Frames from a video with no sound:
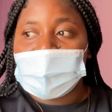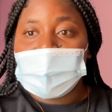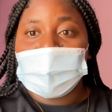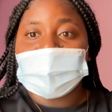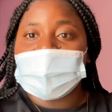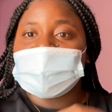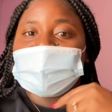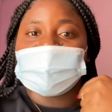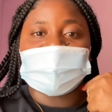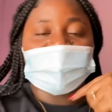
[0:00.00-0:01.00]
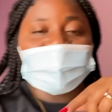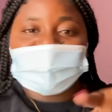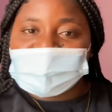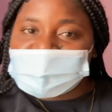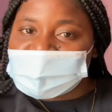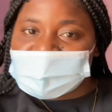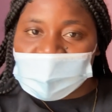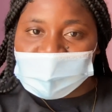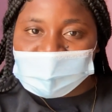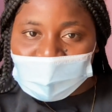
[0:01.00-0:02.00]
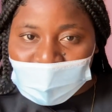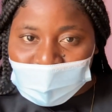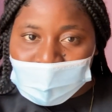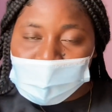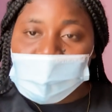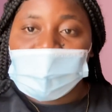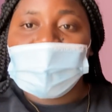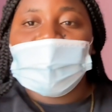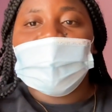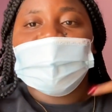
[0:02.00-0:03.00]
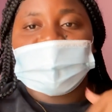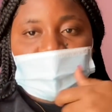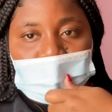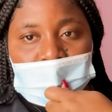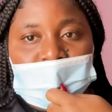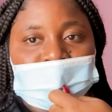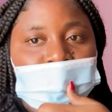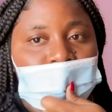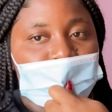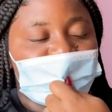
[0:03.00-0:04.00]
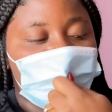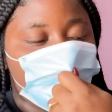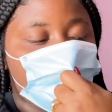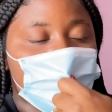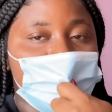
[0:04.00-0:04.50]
but I just Jason for find time to take my picture them for me.